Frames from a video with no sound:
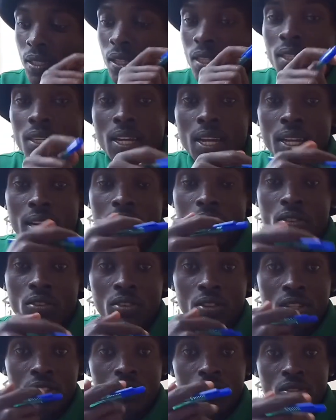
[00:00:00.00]
These are the
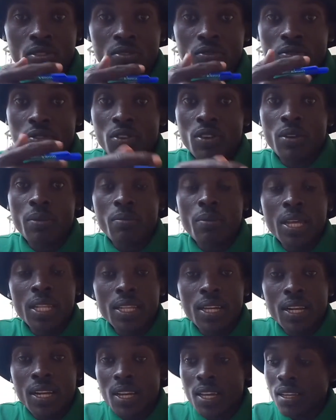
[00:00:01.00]
conditions for a
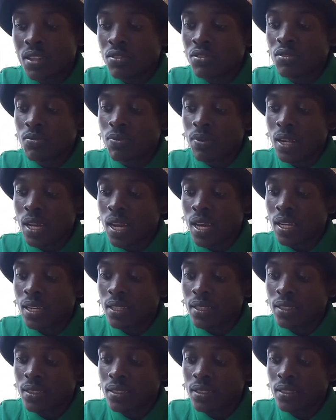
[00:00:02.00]
better land use plan.
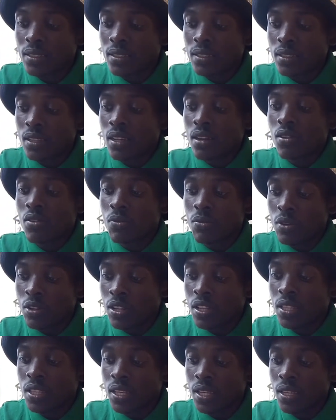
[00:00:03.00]
The
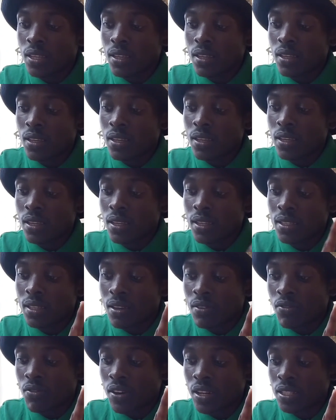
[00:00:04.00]
community is
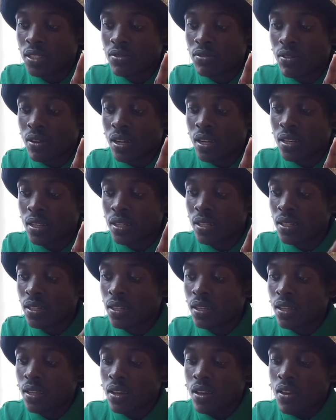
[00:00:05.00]
the first one.
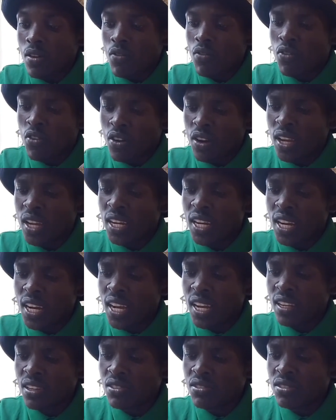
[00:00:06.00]
For any
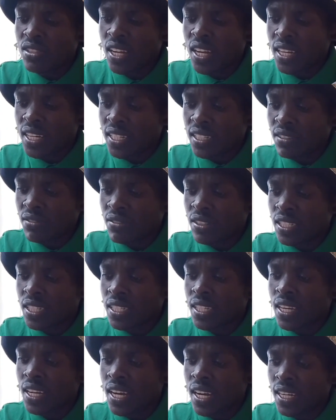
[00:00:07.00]
land use activity,
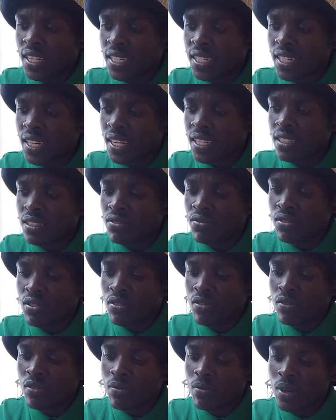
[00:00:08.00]
the actors
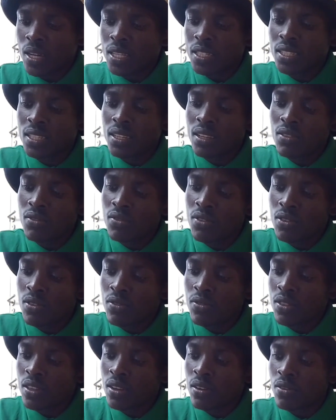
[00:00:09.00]
involved must
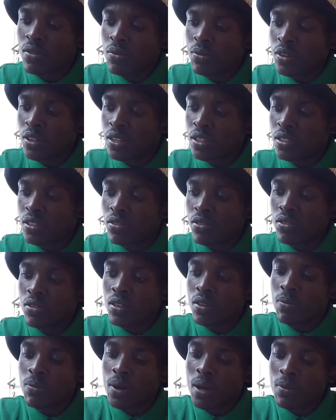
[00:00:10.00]
involve the community or
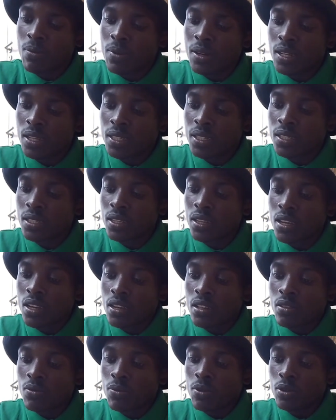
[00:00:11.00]
the public
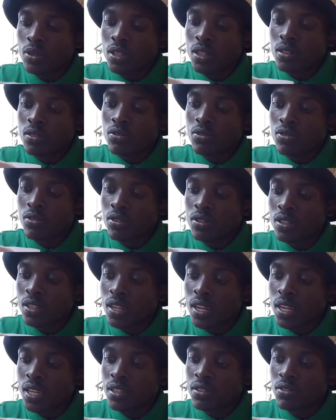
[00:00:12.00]
to put into
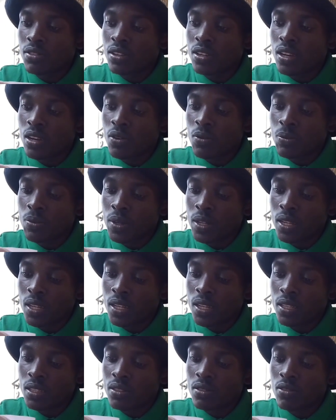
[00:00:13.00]
consideration their
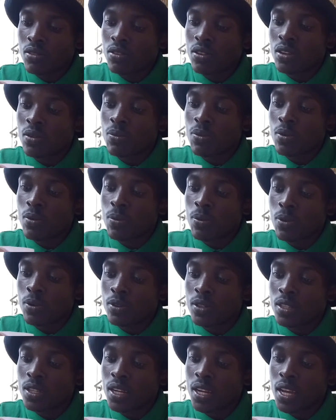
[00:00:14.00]
opinions on the
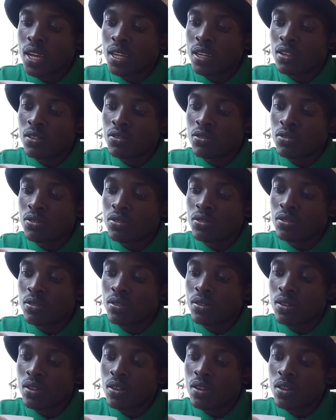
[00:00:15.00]
proposed land use